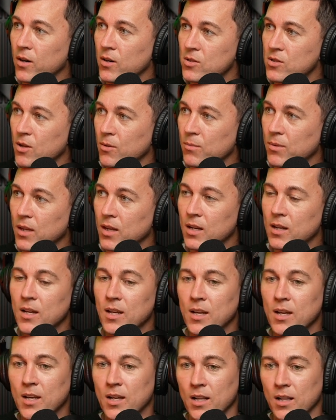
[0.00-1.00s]
or something,
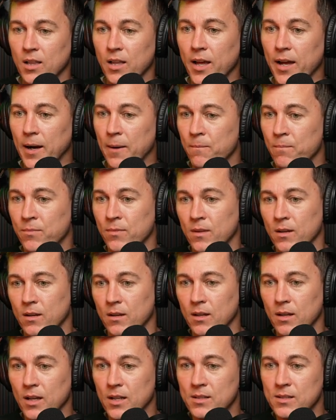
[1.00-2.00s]
mm-hmm. like
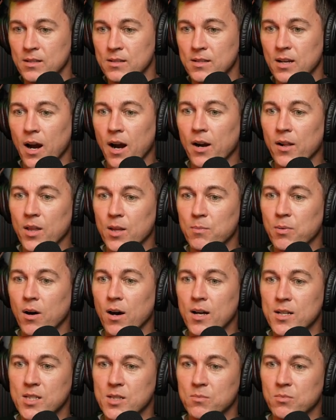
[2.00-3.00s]
it's entirely
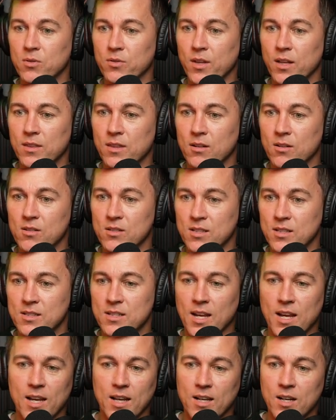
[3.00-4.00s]
possible that there's a
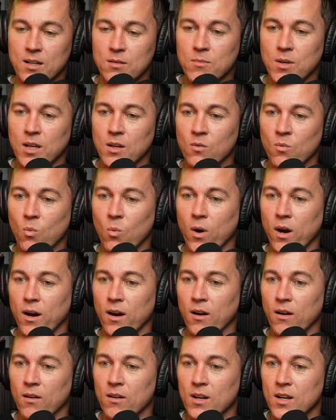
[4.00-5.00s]
day coming
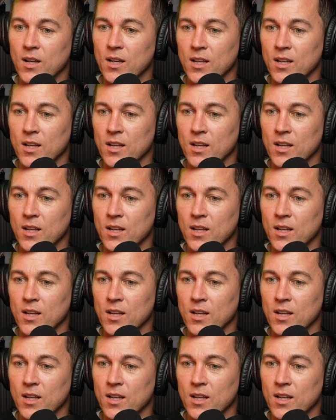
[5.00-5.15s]
where